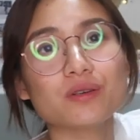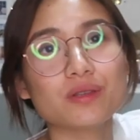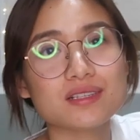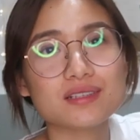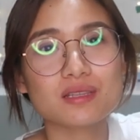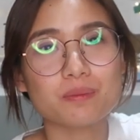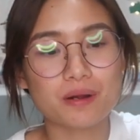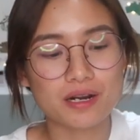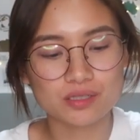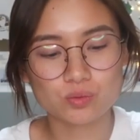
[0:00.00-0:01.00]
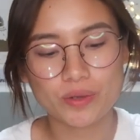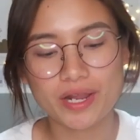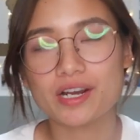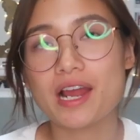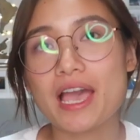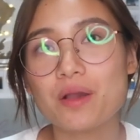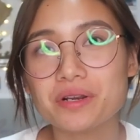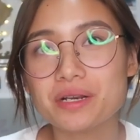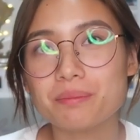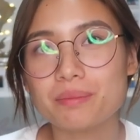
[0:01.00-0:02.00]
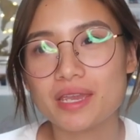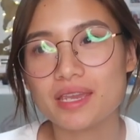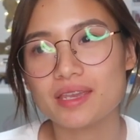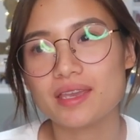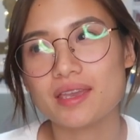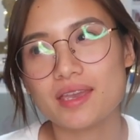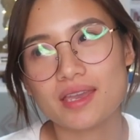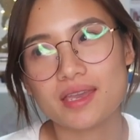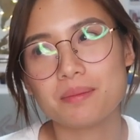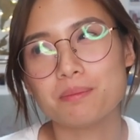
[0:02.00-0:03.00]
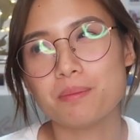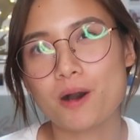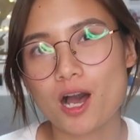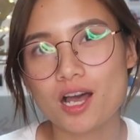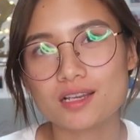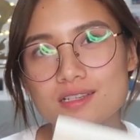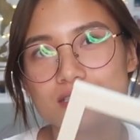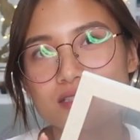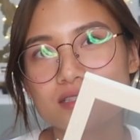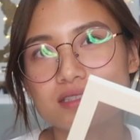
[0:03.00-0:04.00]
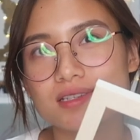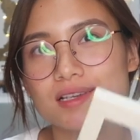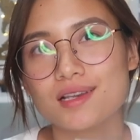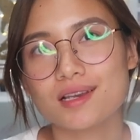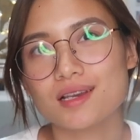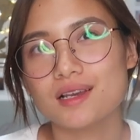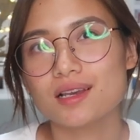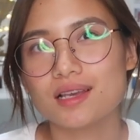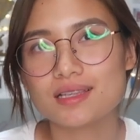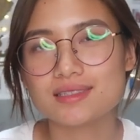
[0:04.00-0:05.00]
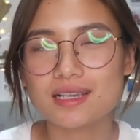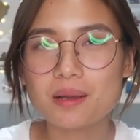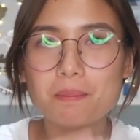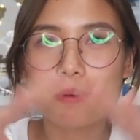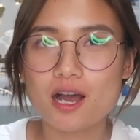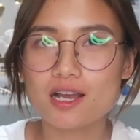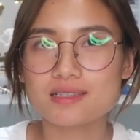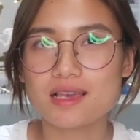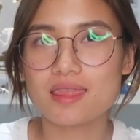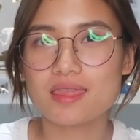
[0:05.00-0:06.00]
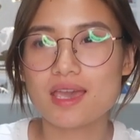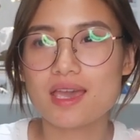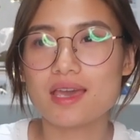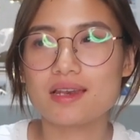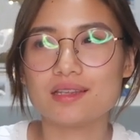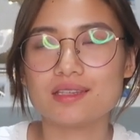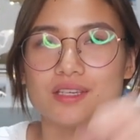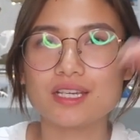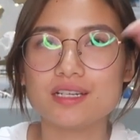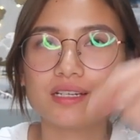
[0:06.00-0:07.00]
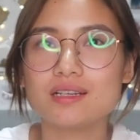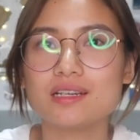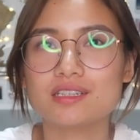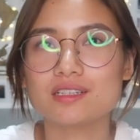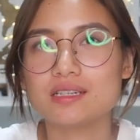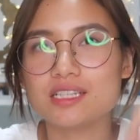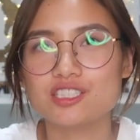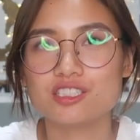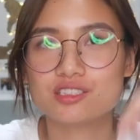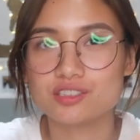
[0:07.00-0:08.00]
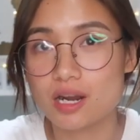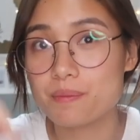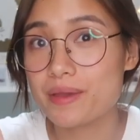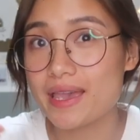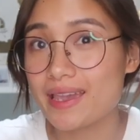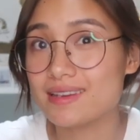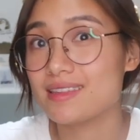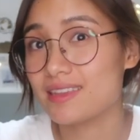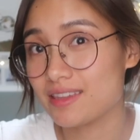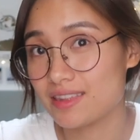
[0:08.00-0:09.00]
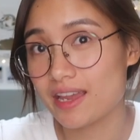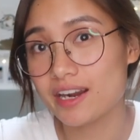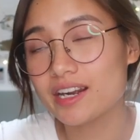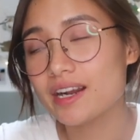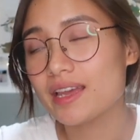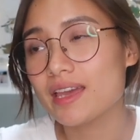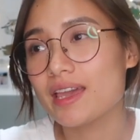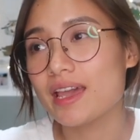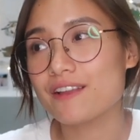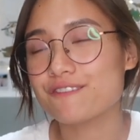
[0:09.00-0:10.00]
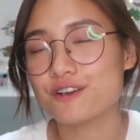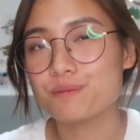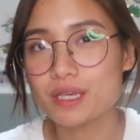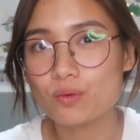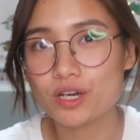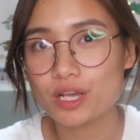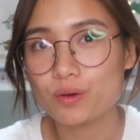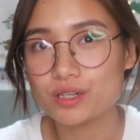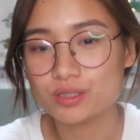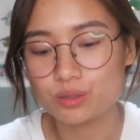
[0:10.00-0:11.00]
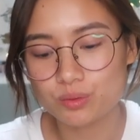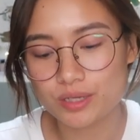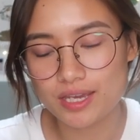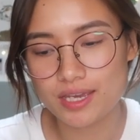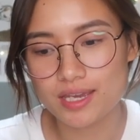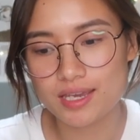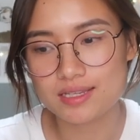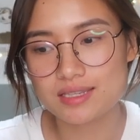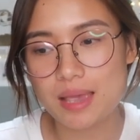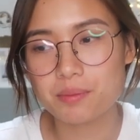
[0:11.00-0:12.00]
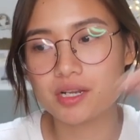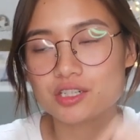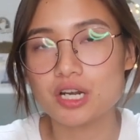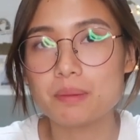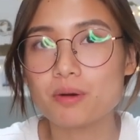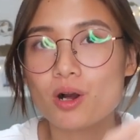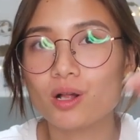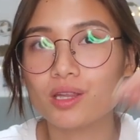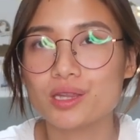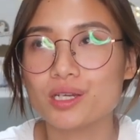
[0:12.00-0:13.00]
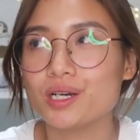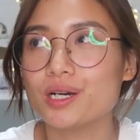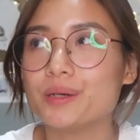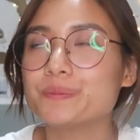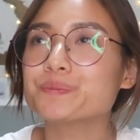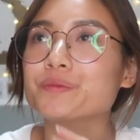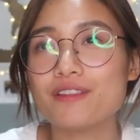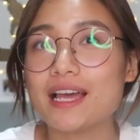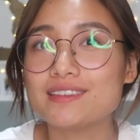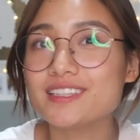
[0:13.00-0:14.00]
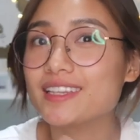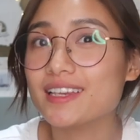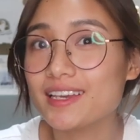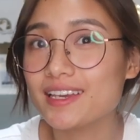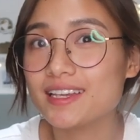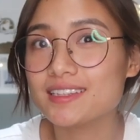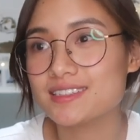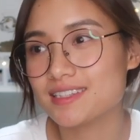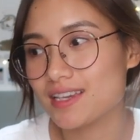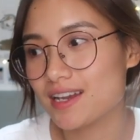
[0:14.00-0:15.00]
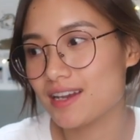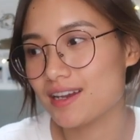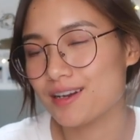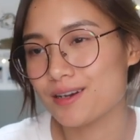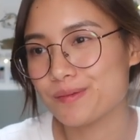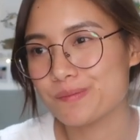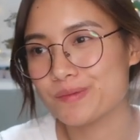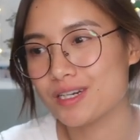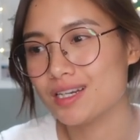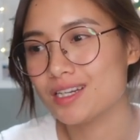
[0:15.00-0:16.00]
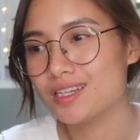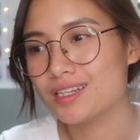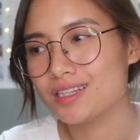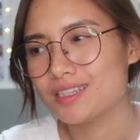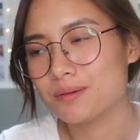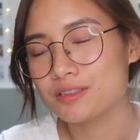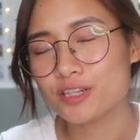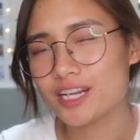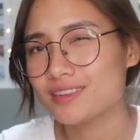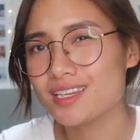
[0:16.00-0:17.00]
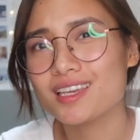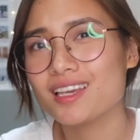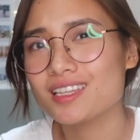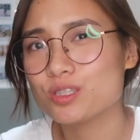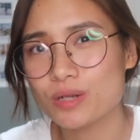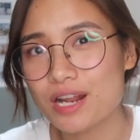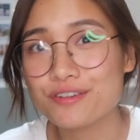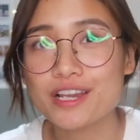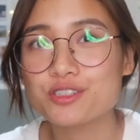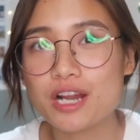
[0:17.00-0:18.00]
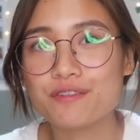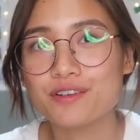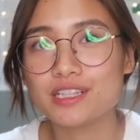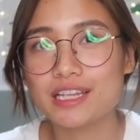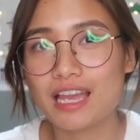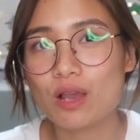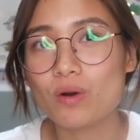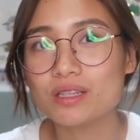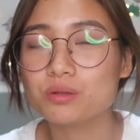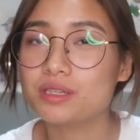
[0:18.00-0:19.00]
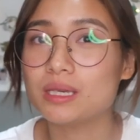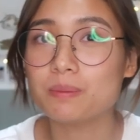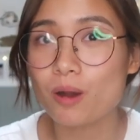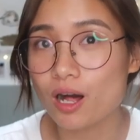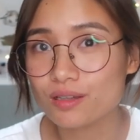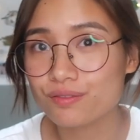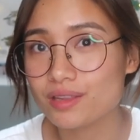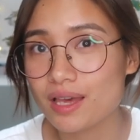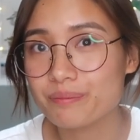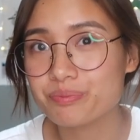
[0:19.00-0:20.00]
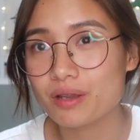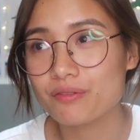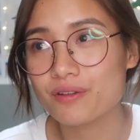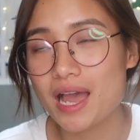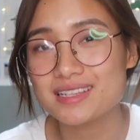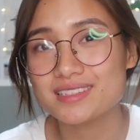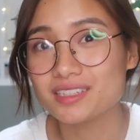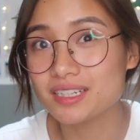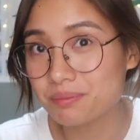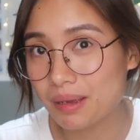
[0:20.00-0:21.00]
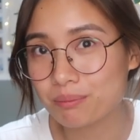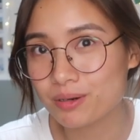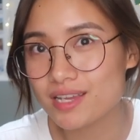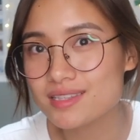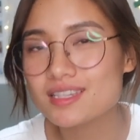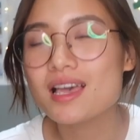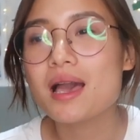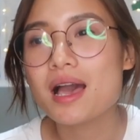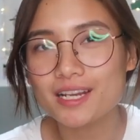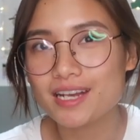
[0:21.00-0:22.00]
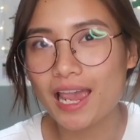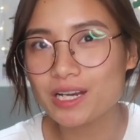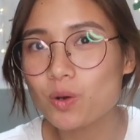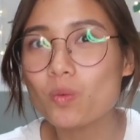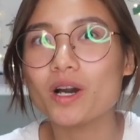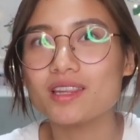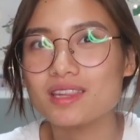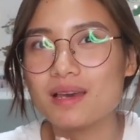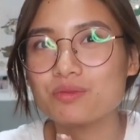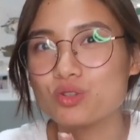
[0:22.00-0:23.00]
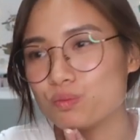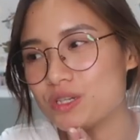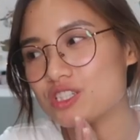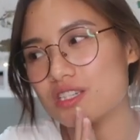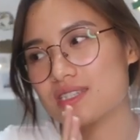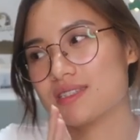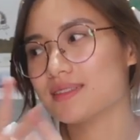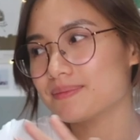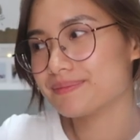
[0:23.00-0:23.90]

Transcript: so this is the part where I want to make a box. It's like a box and then you can literally just drop anything there. And for me, what I want to do is I'm going to drop all the flight tickets, um, train tickets. Whenever I travel, like, I want to keep all of them as a remembrance, but I don't want them to be just